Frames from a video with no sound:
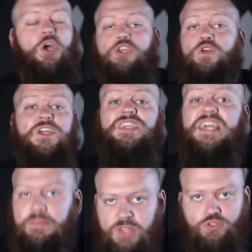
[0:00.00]
You can
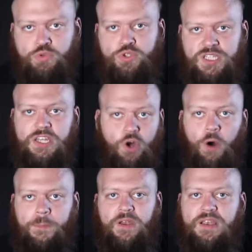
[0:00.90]
keep this routine
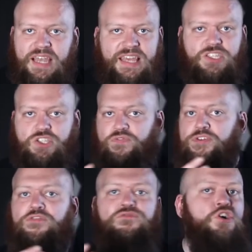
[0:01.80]
up at least for
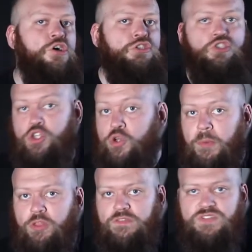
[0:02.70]
the first 2 months,